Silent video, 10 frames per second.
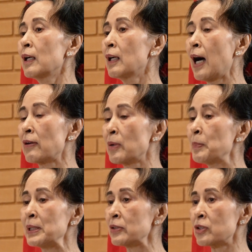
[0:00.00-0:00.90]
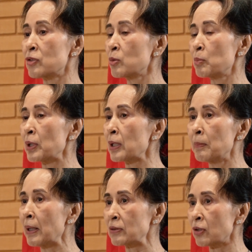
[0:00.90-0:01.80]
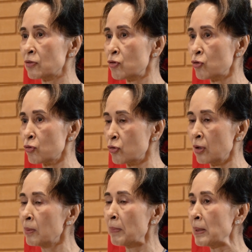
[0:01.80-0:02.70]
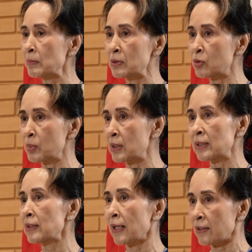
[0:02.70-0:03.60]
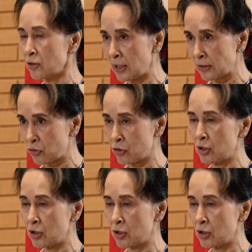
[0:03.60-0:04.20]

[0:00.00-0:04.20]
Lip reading: our ability to bring about constitutional amendments within the next